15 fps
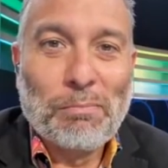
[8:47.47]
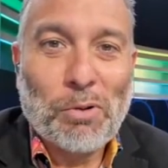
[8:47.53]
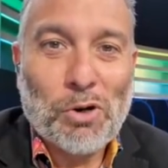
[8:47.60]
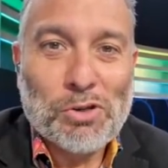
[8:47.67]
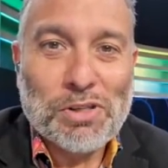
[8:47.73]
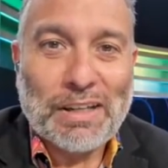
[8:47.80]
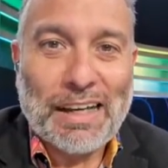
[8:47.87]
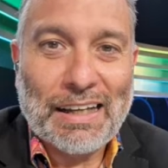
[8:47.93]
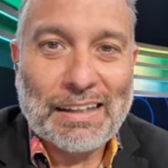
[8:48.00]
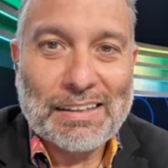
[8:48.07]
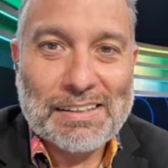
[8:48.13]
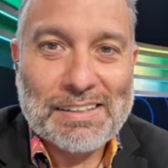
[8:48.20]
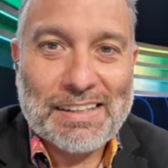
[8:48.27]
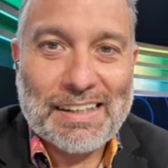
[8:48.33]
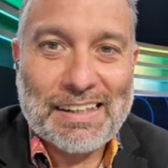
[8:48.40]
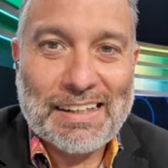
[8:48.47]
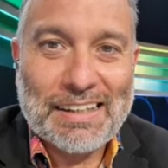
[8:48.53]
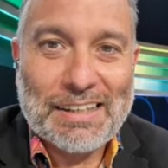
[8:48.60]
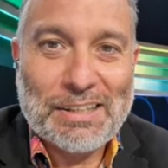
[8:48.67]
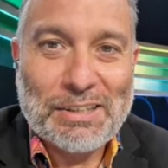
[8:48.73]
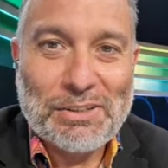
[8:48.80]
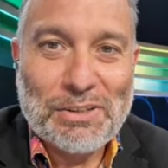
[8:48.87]
Boys and girls,
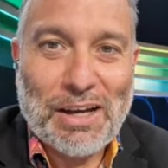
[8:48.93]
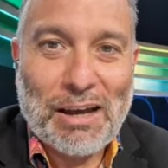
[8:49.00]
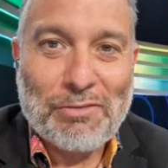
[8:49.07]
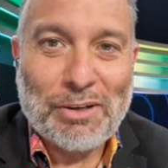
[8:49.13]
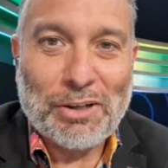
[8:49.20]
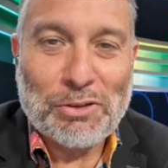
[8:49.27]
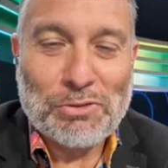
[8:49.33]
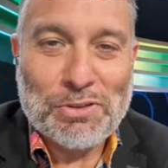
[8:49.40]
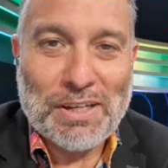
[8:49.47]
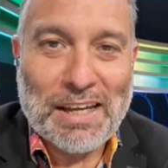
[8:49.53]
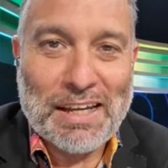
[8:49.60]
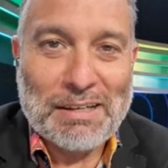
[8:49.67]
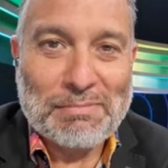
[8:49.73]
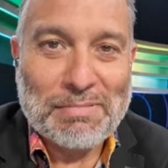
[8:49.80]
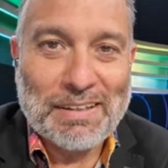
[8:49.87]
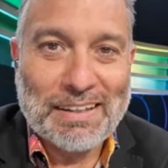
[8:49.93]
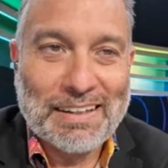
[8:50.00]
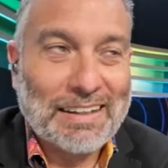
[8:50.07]
you have a good time.